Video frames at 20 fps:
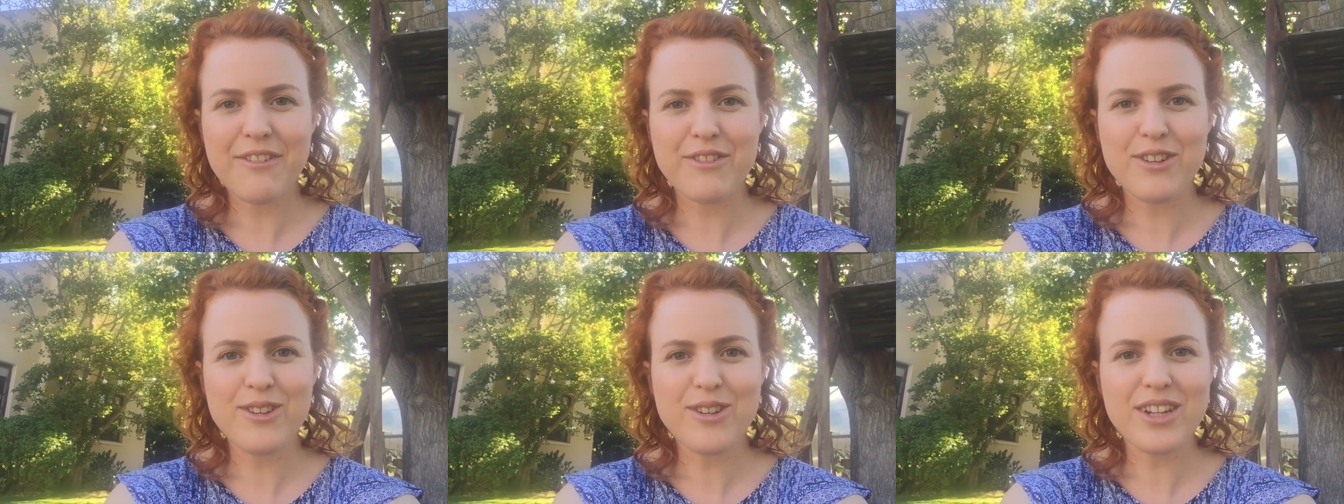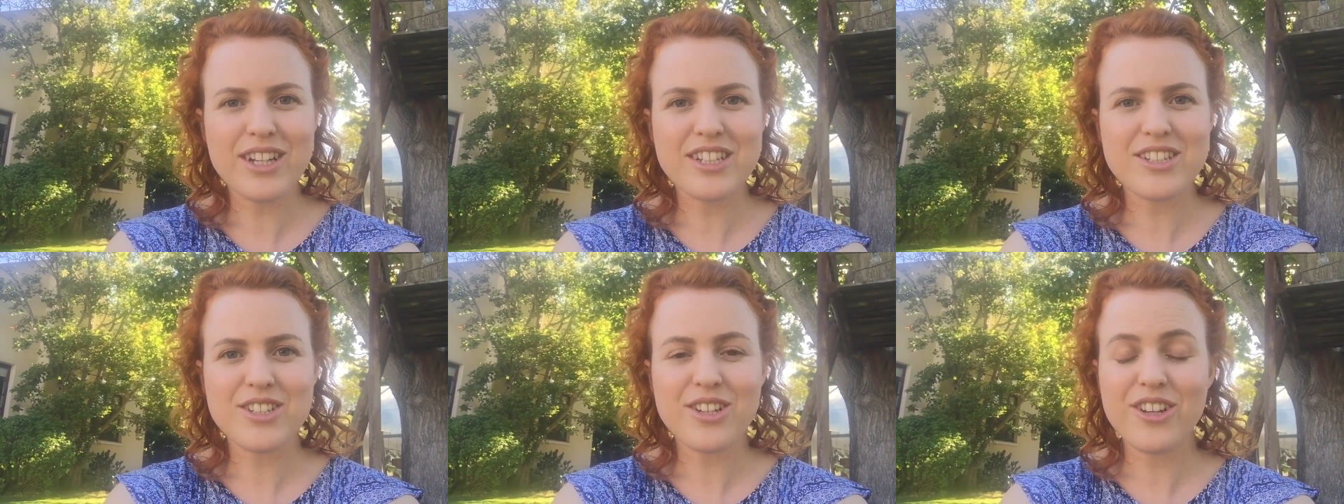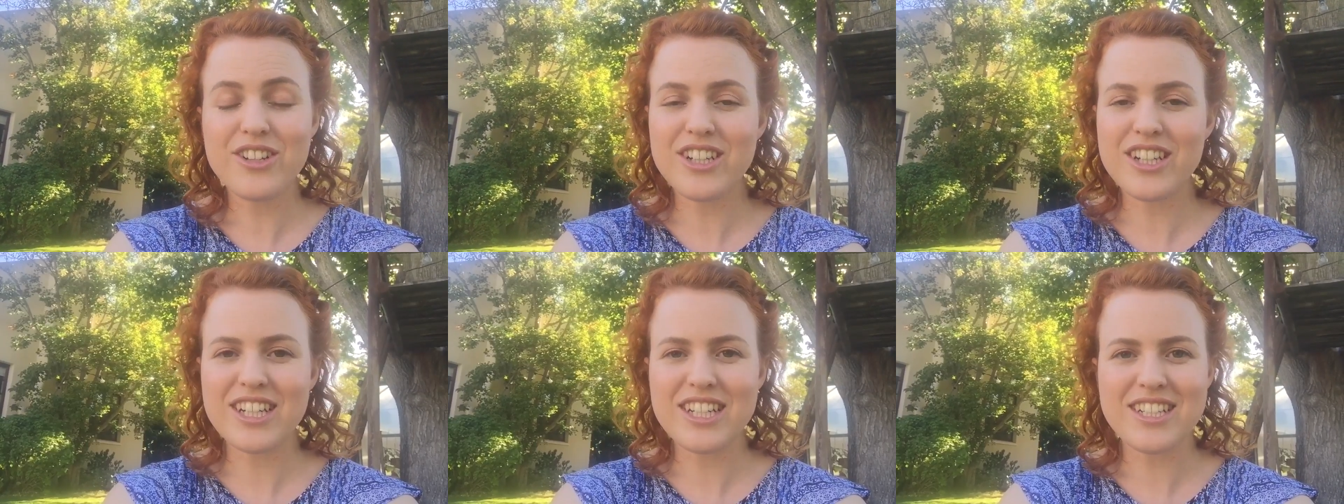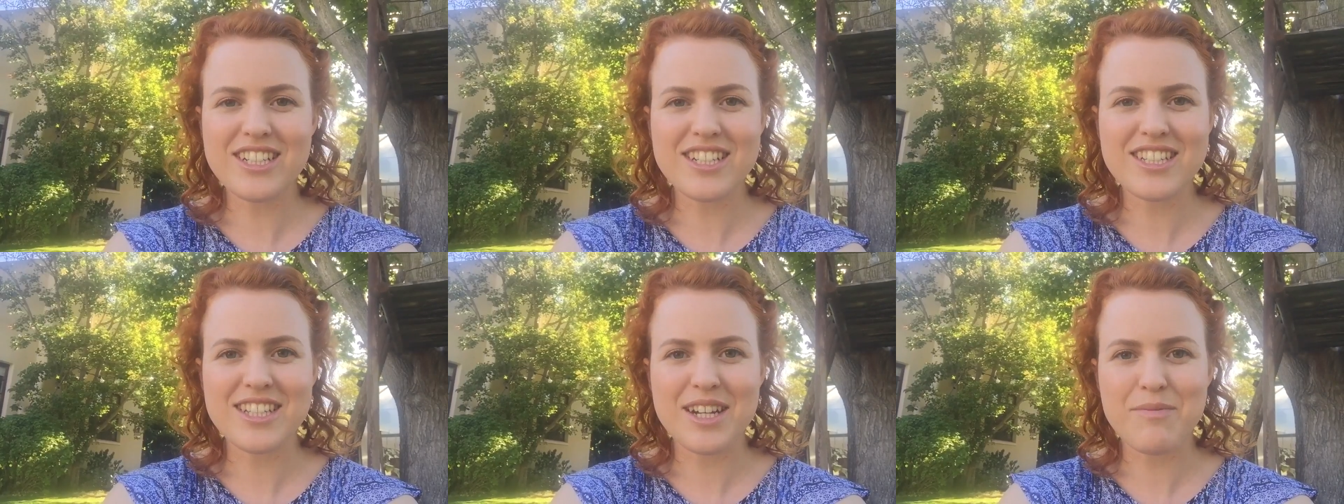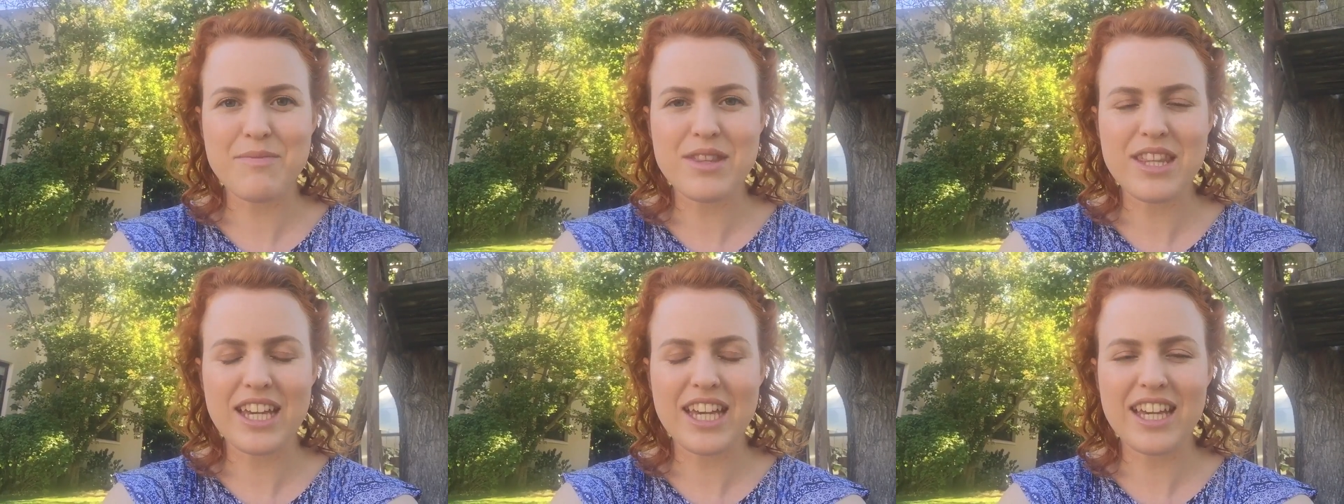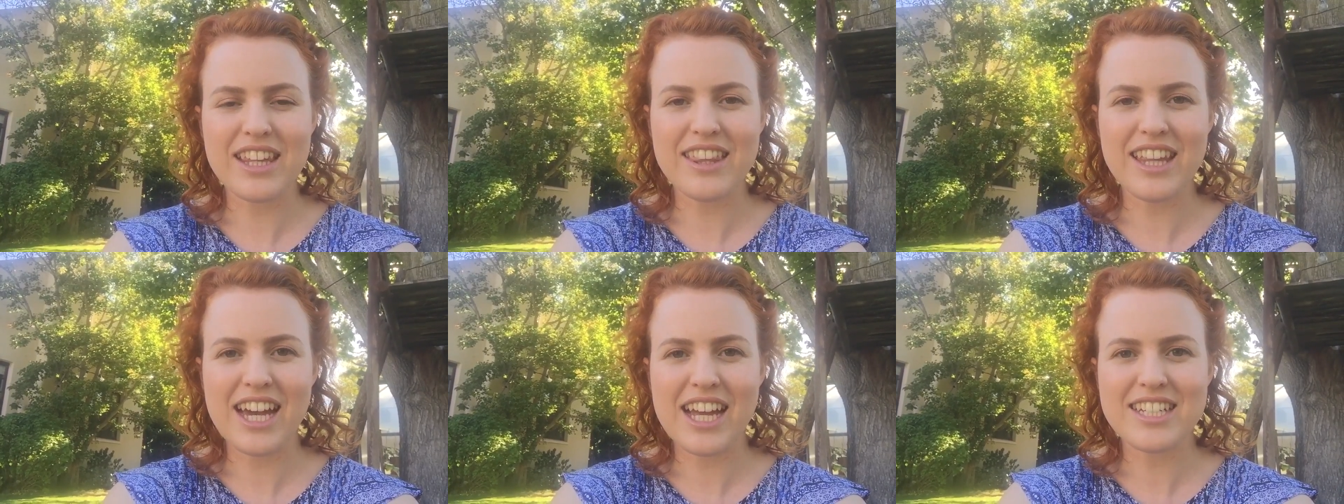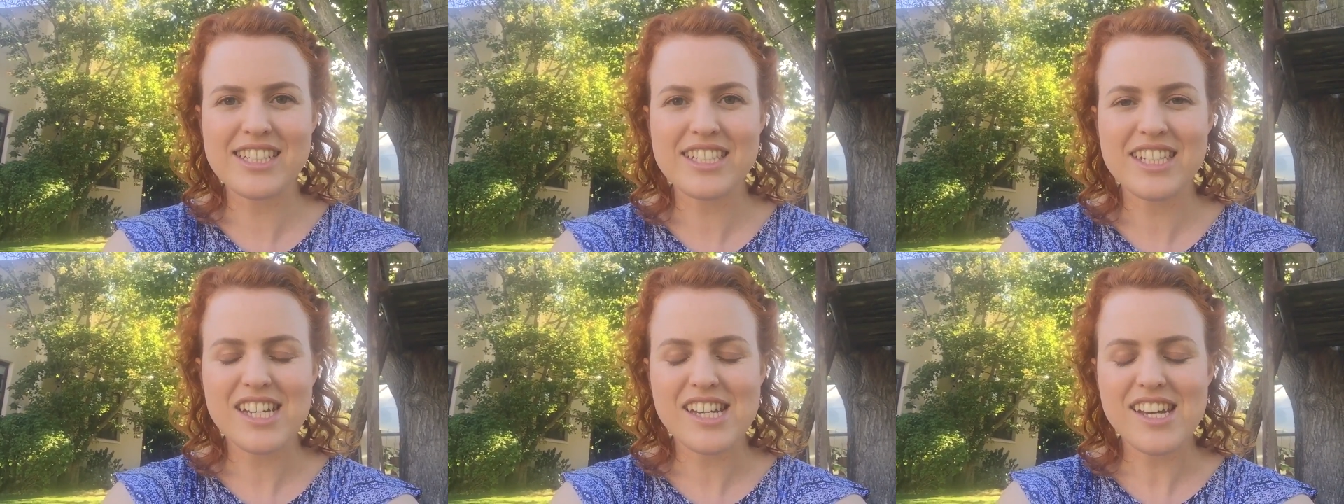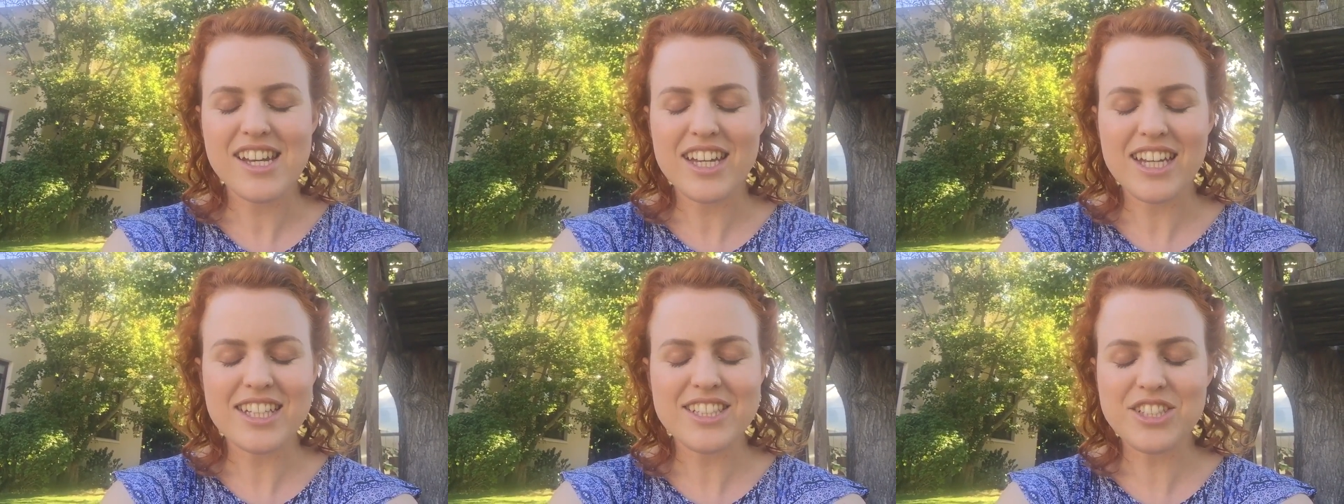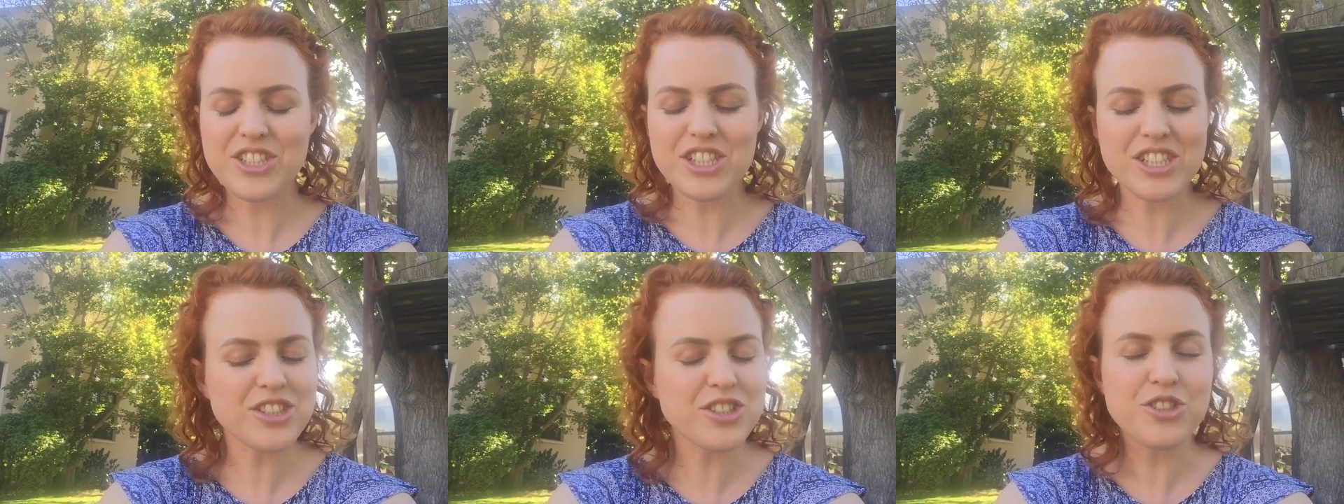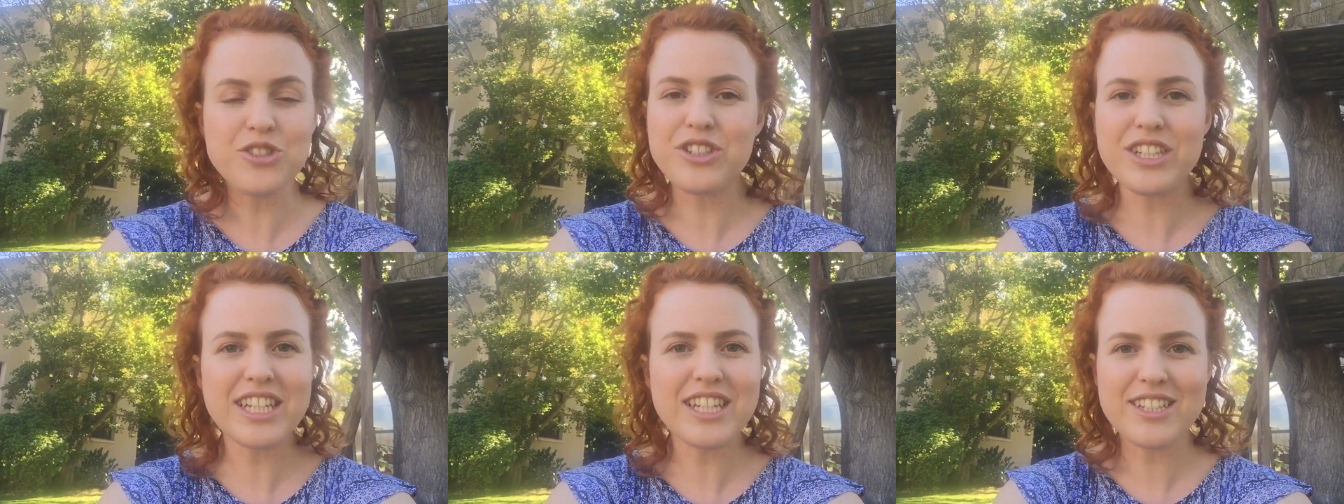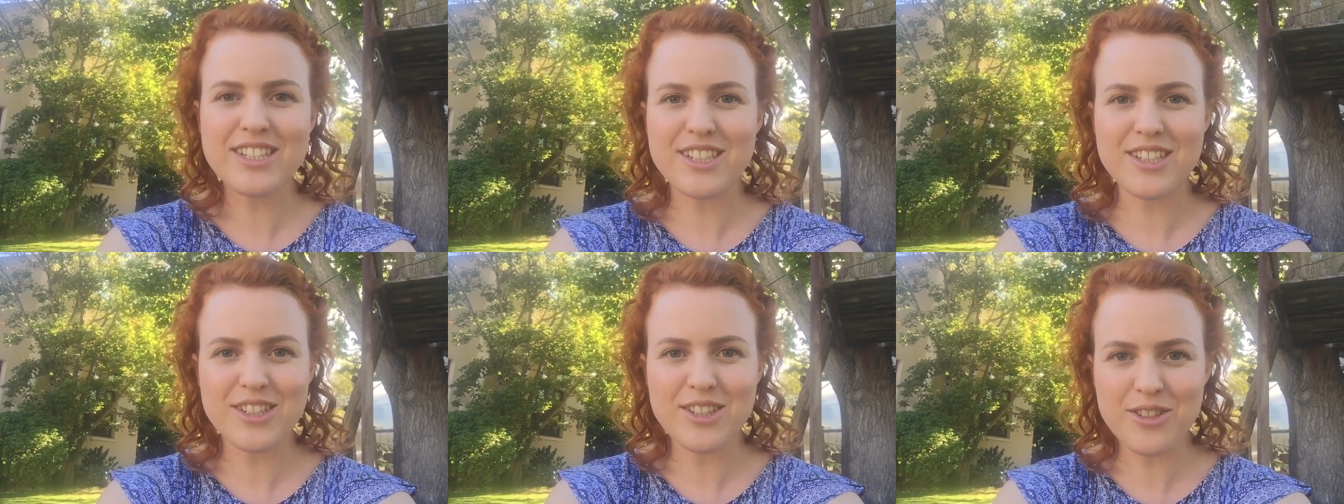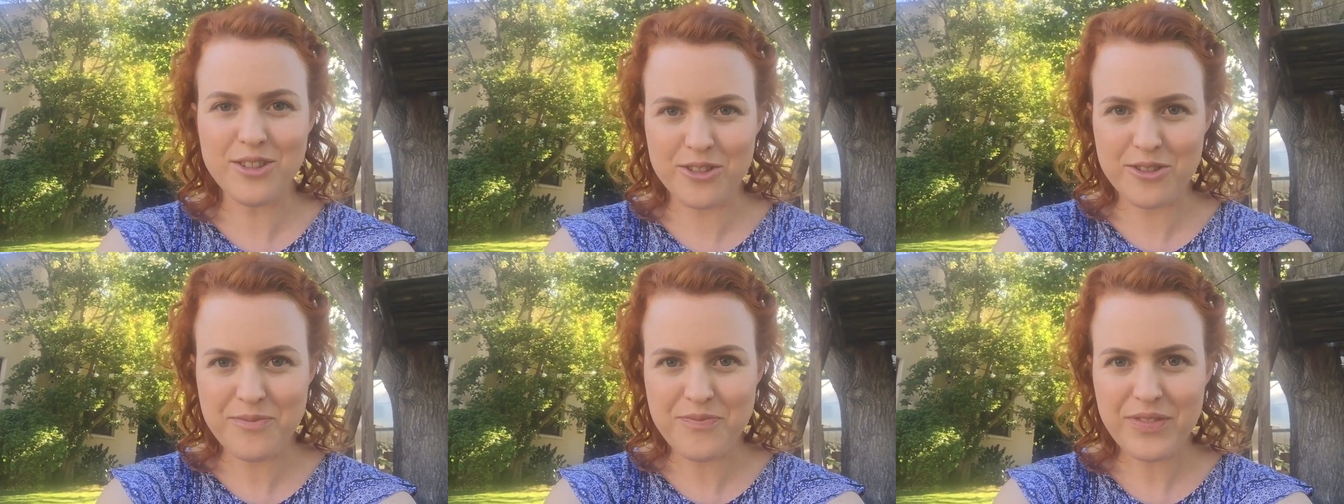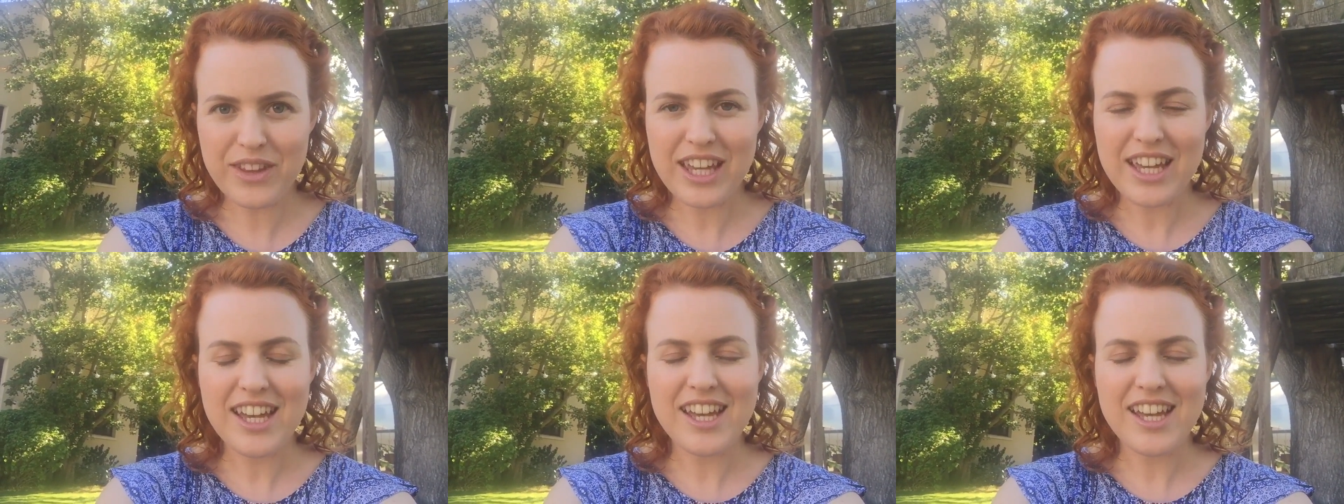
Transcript: if you can turn it into something that is just unique to you.